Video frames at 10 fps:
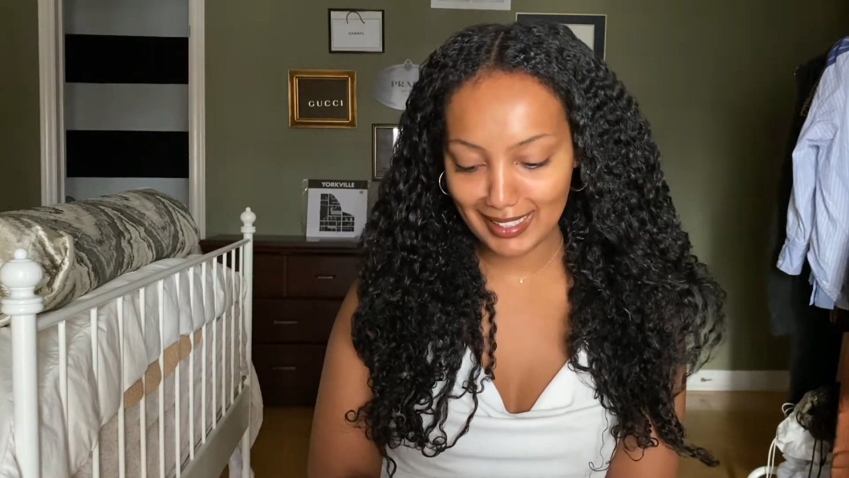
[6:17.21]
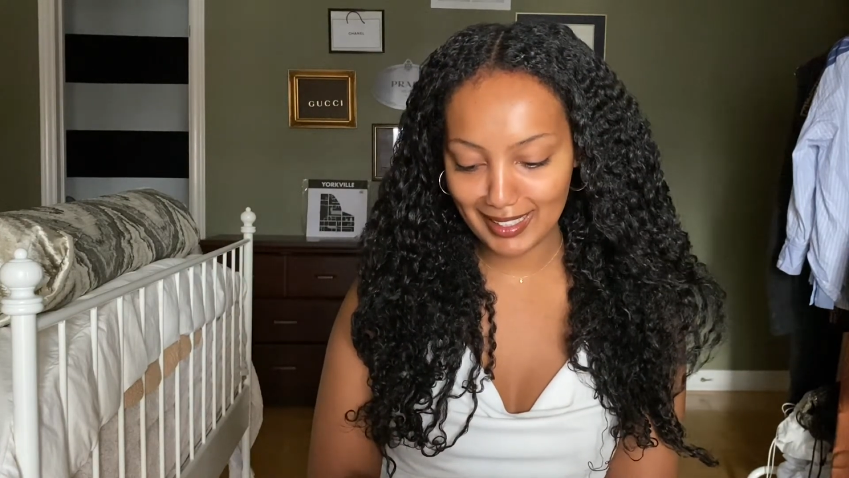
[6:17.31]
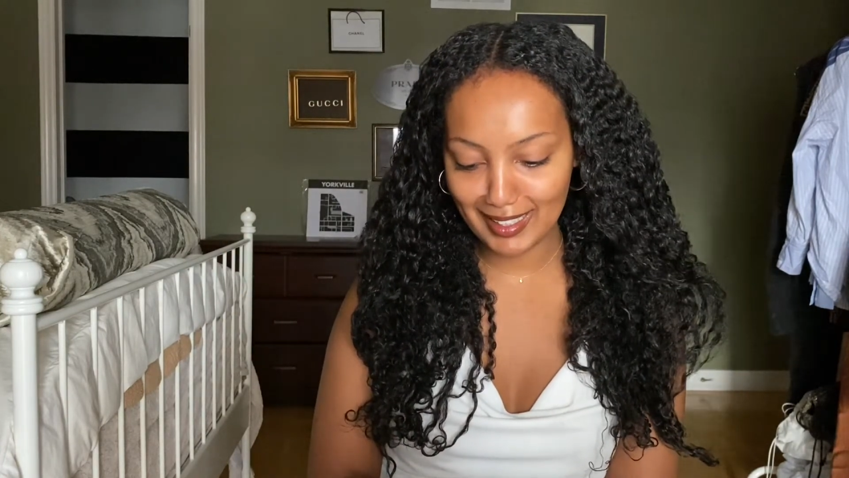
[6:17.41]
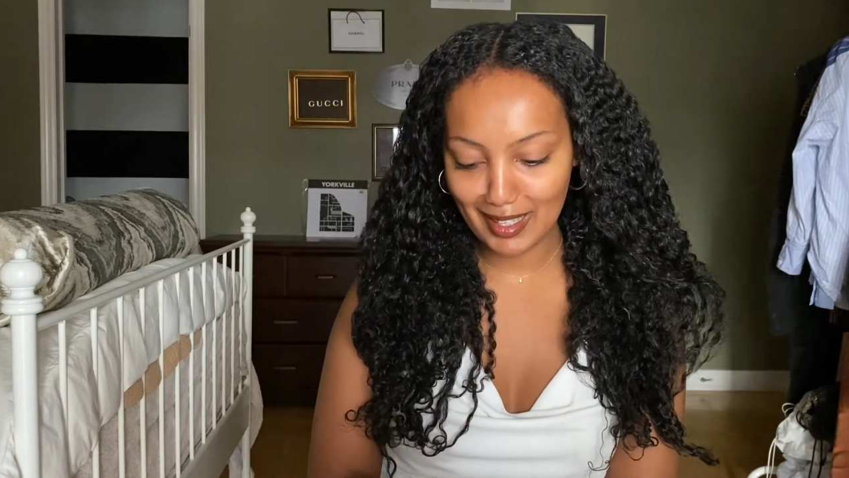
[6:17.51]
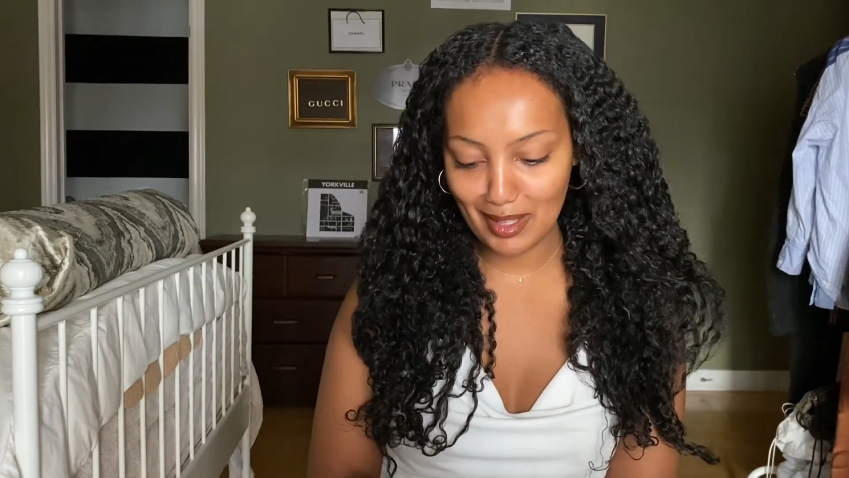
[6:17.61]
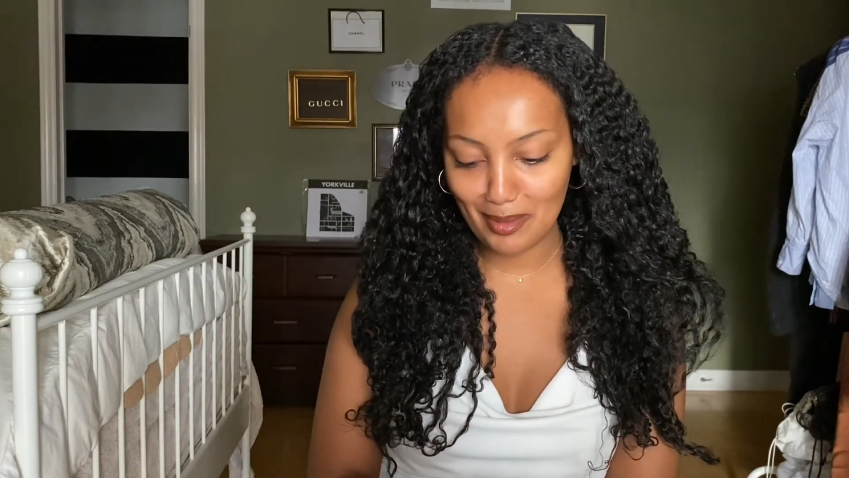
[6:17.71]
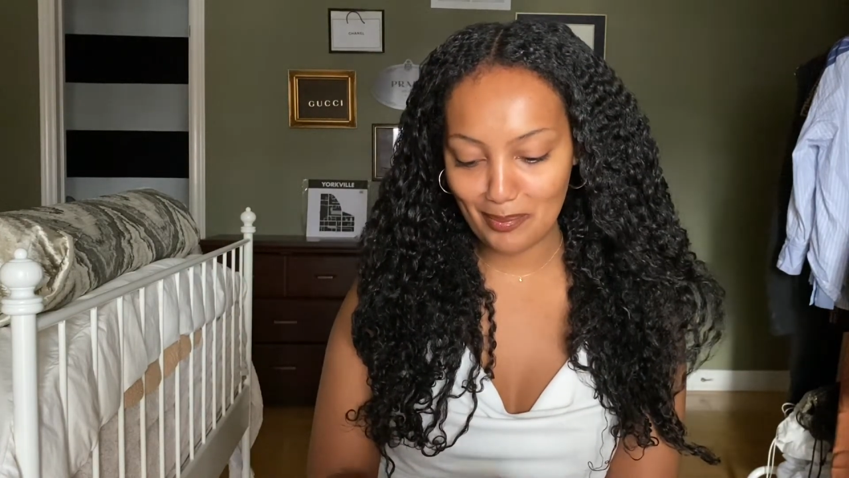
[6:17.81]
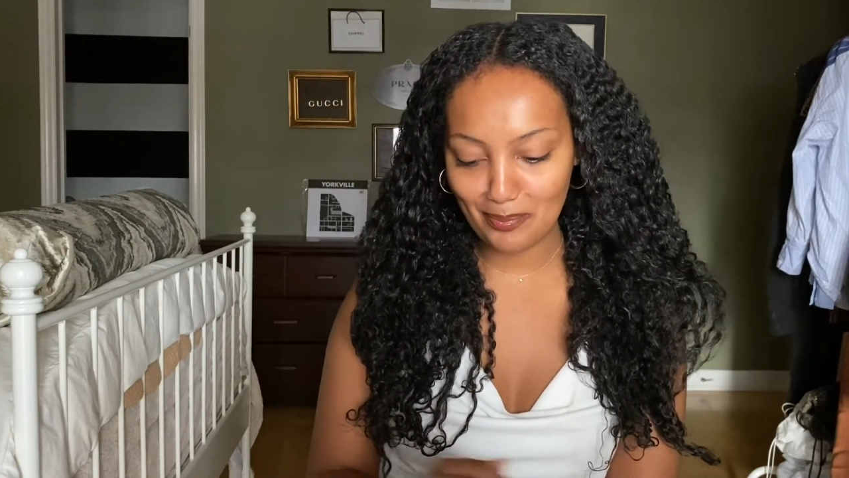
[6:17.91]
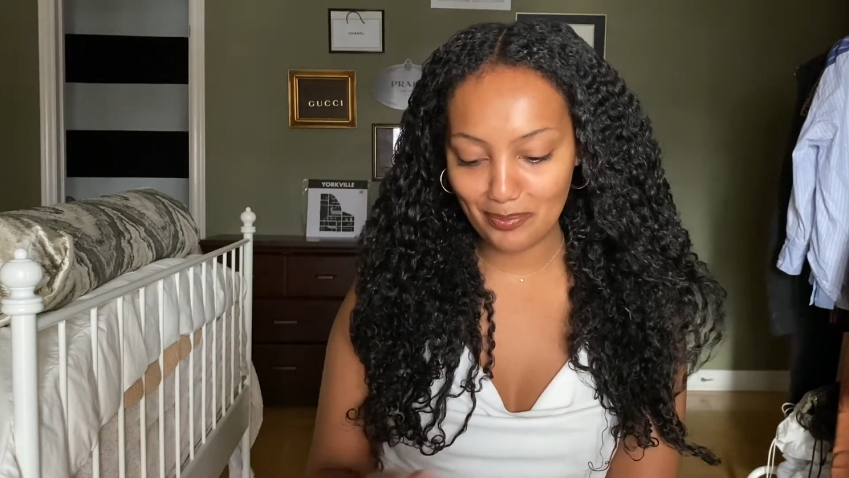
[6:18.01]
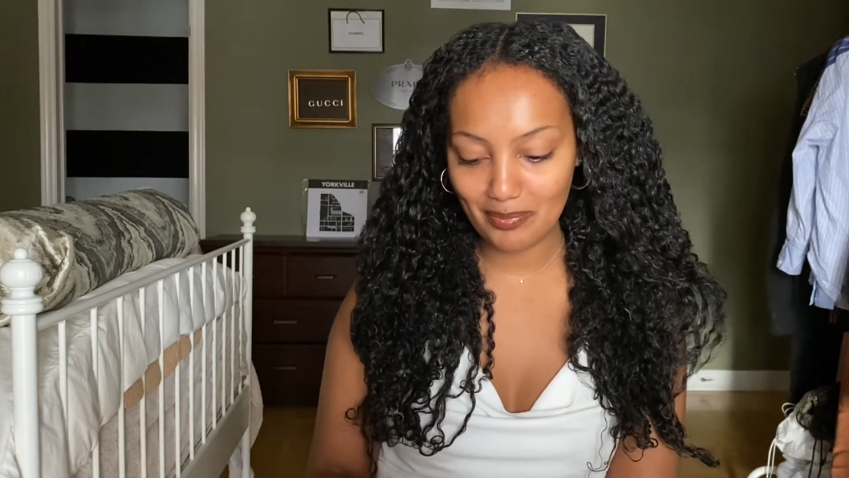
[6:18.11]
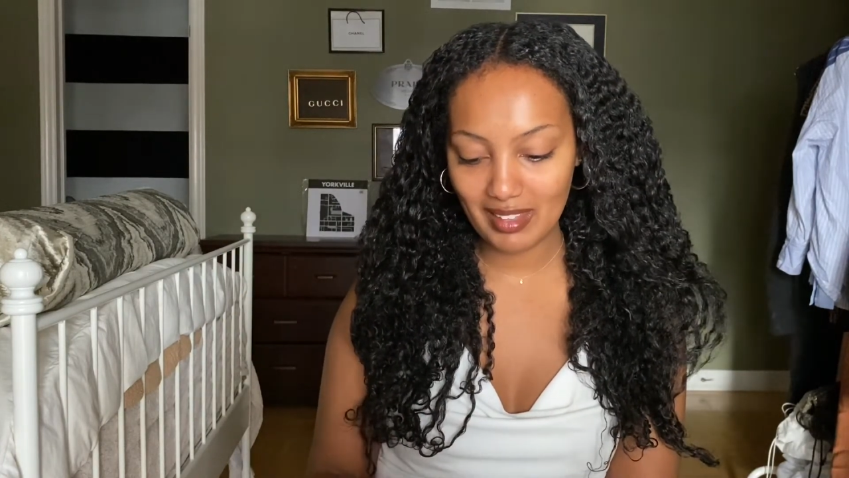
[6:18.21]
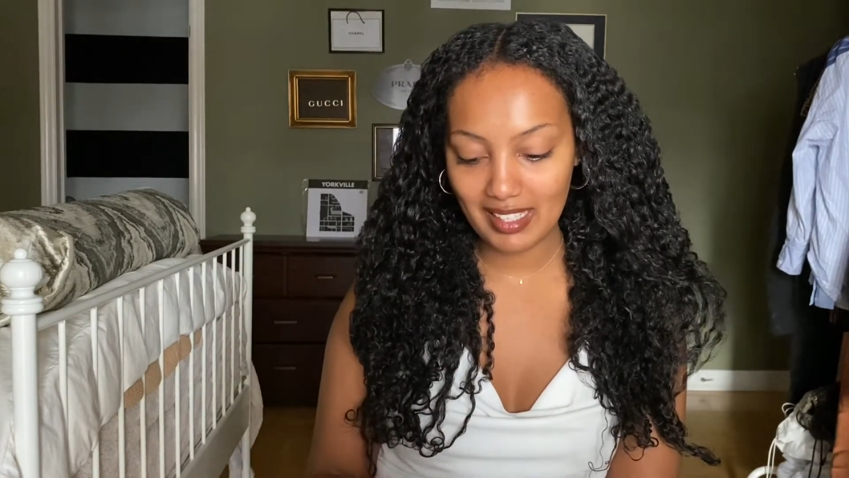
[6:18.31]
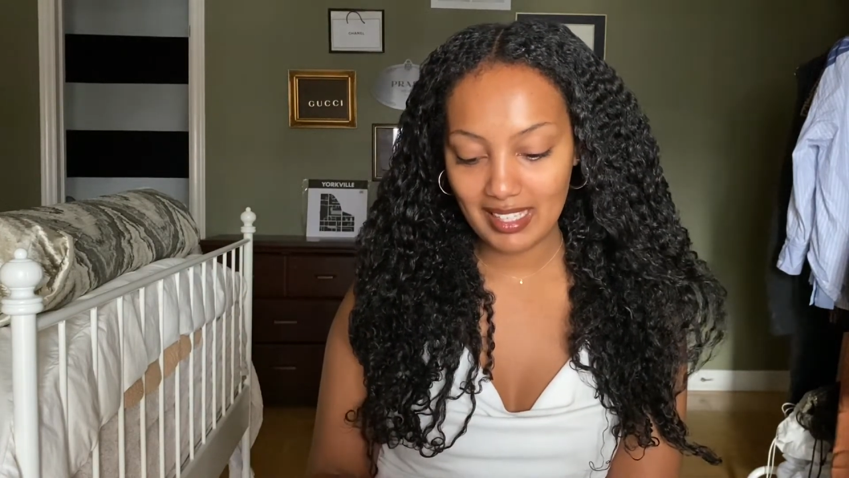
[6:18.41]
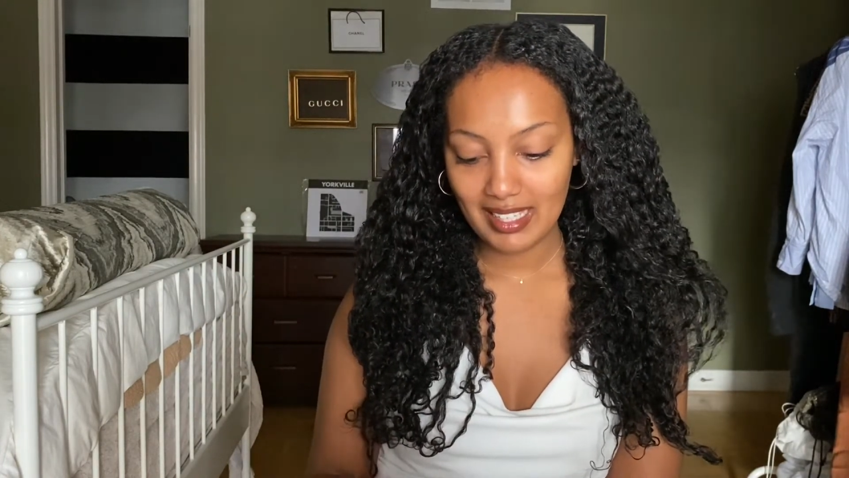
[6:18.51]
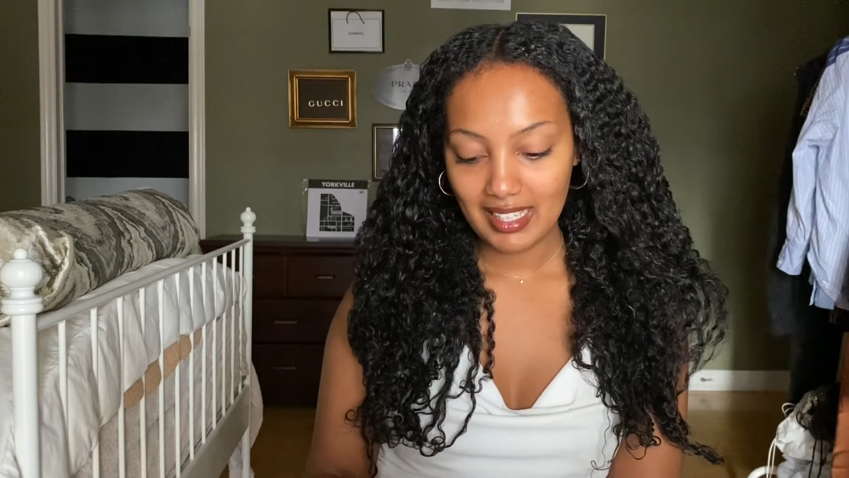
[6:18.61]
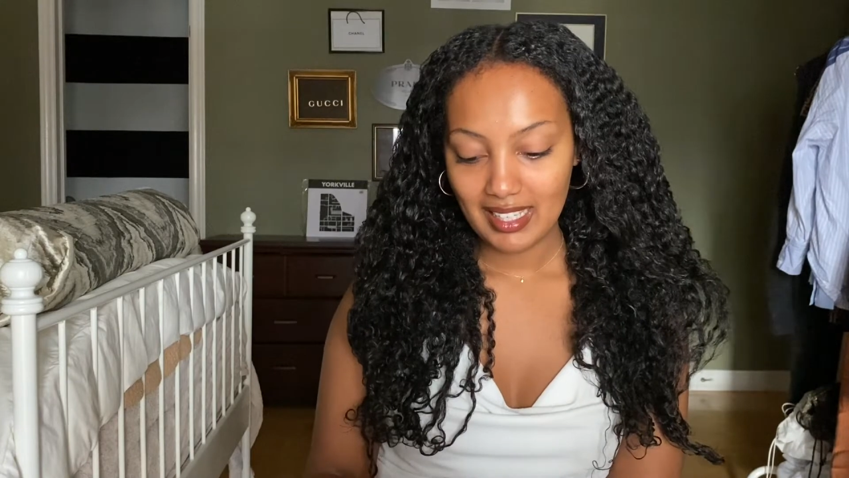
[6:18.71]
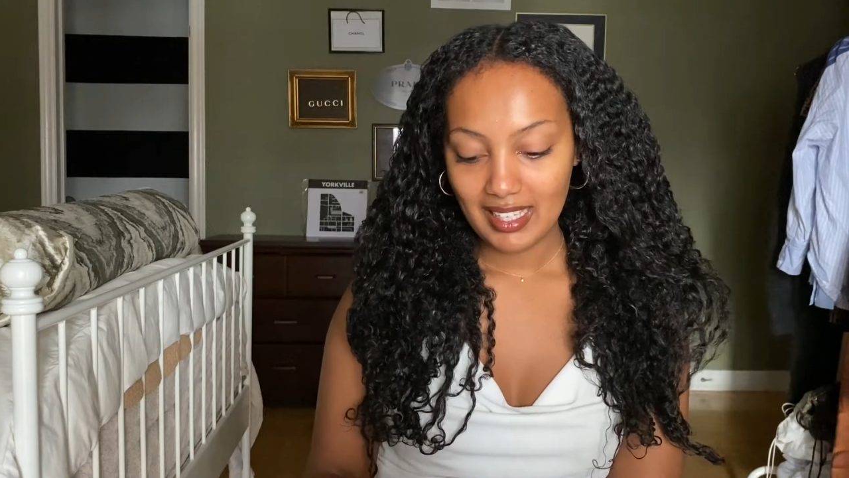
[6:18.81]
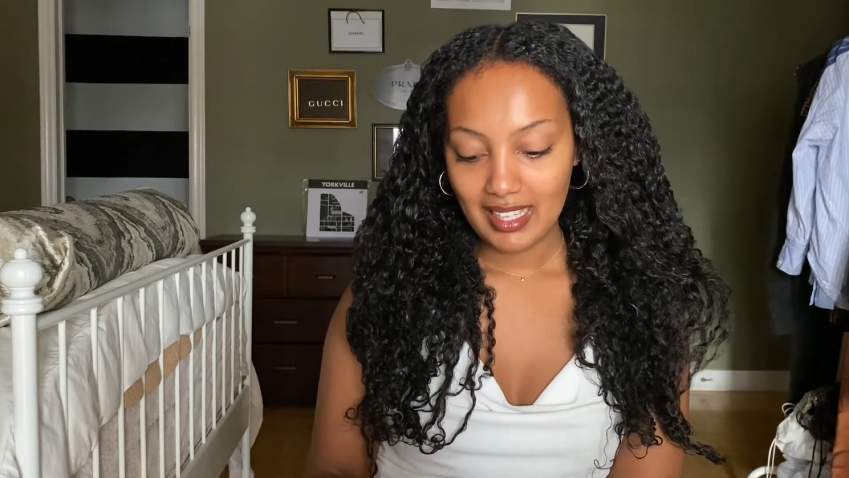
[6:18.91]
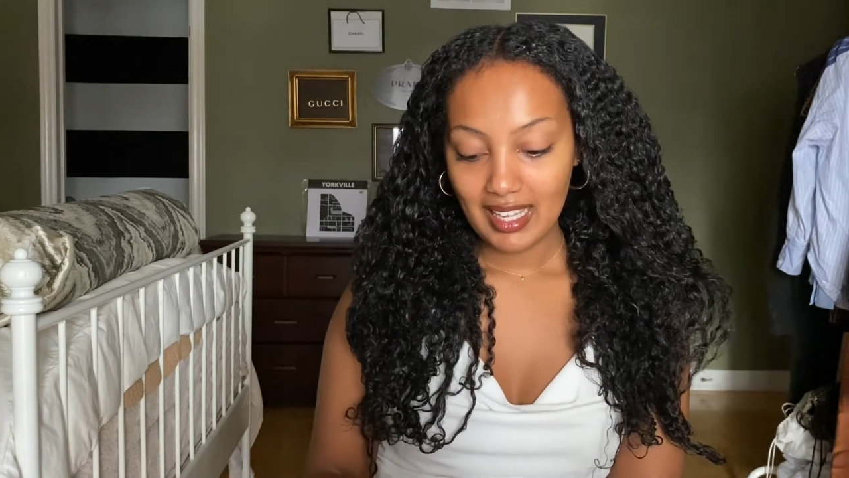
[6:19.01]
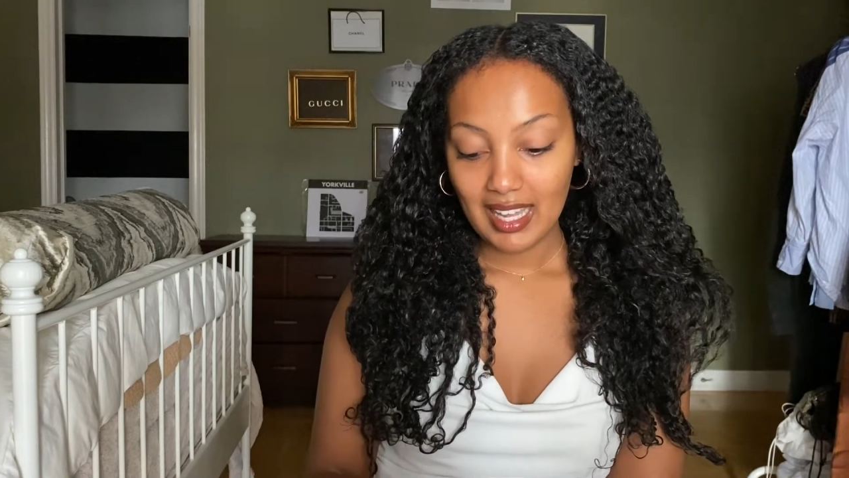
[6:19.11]

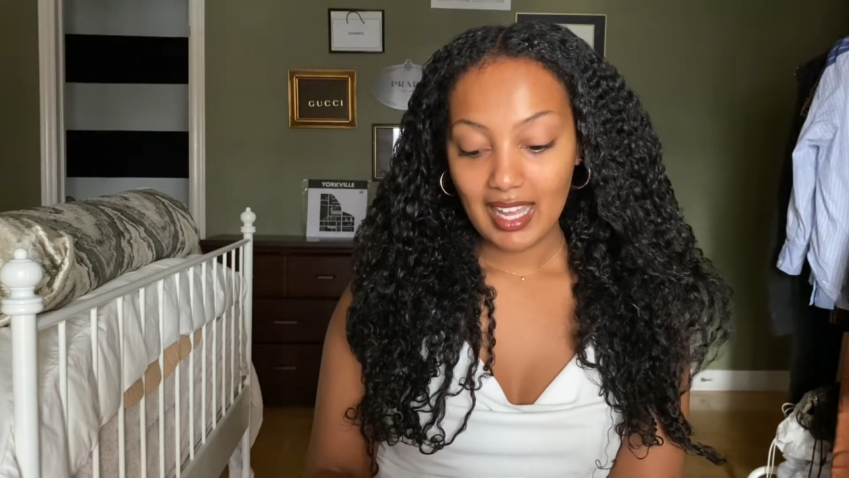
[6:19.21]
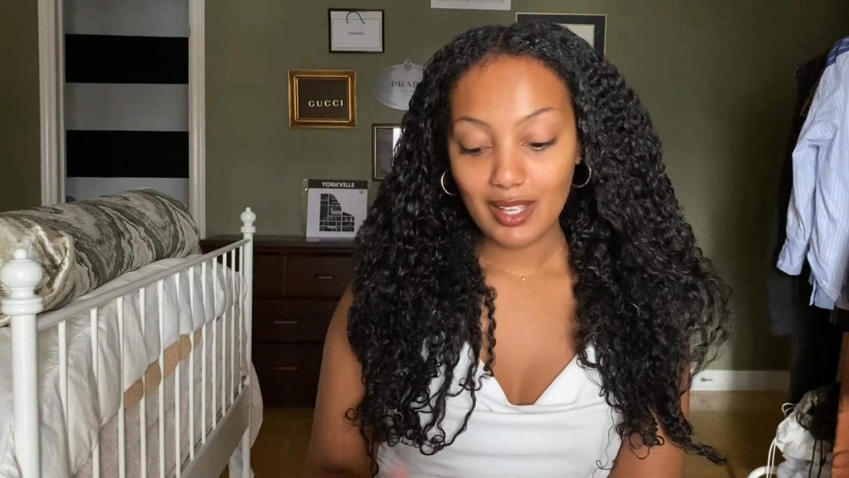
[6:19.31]
I